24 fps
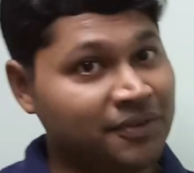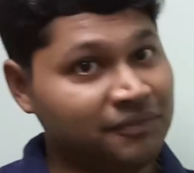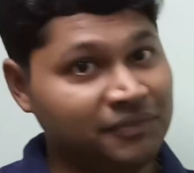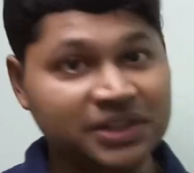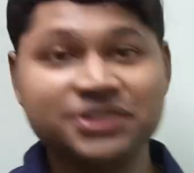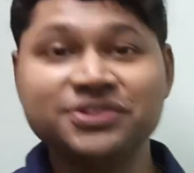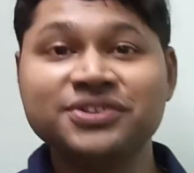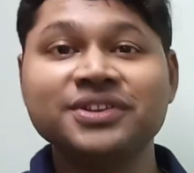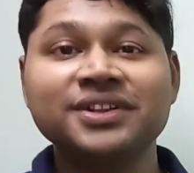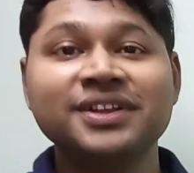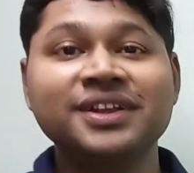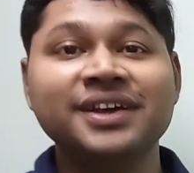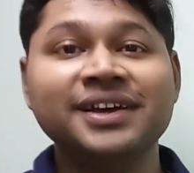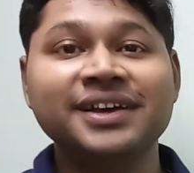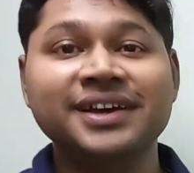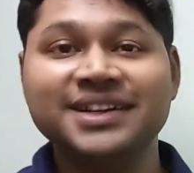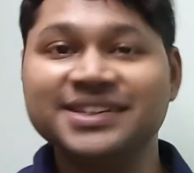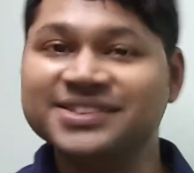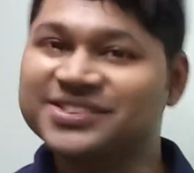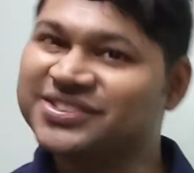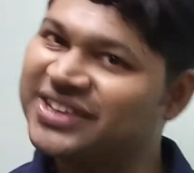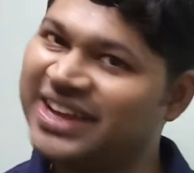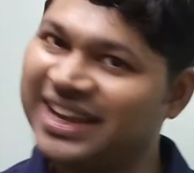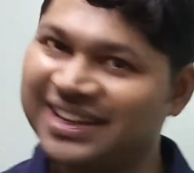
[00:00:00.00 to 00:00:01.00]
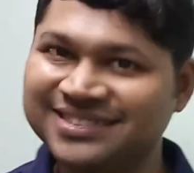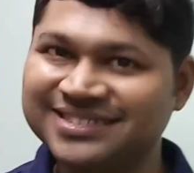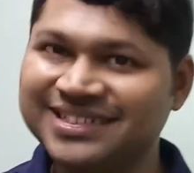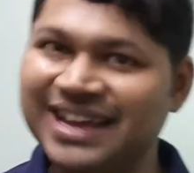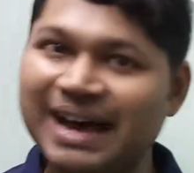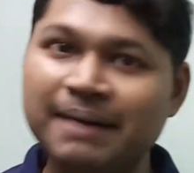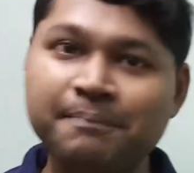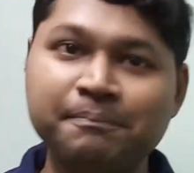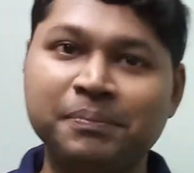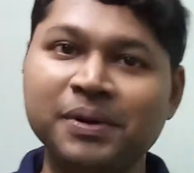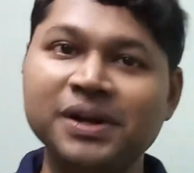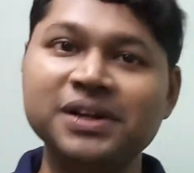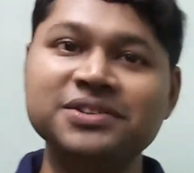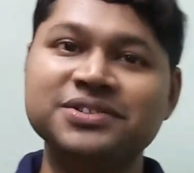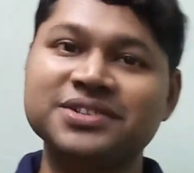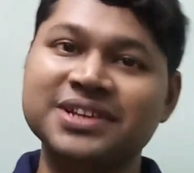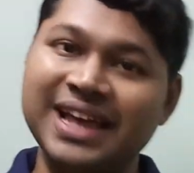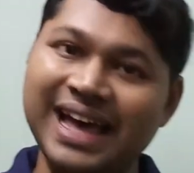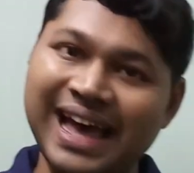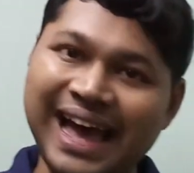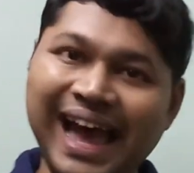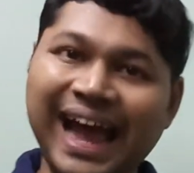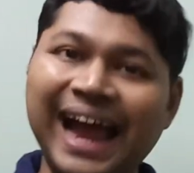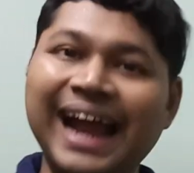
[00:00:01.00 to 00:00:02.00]
with its
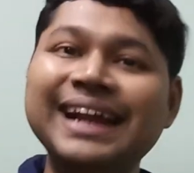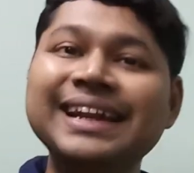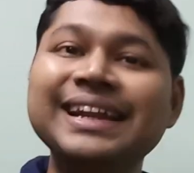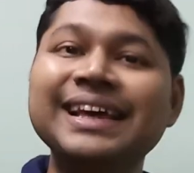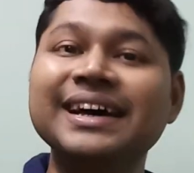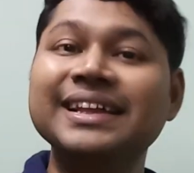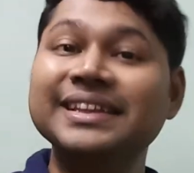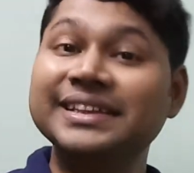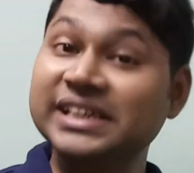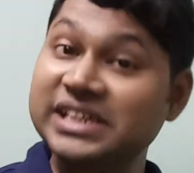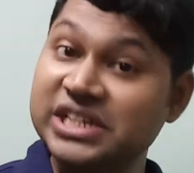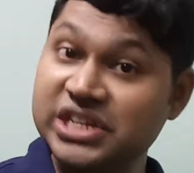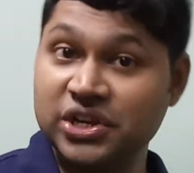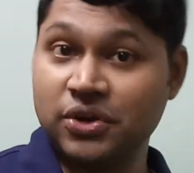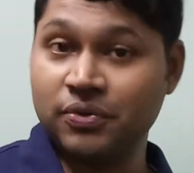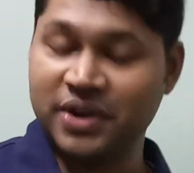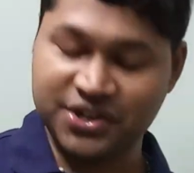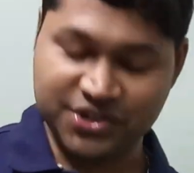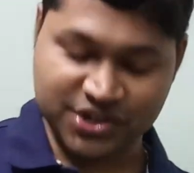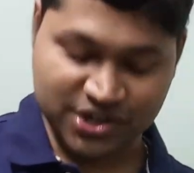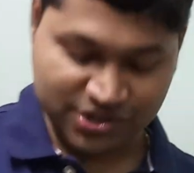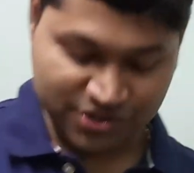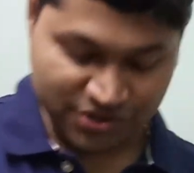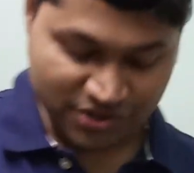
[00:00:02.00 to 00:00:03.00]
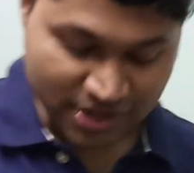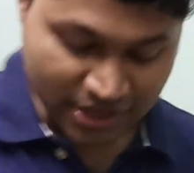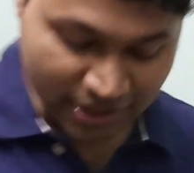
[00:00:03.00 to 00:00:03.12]
examples and the equation.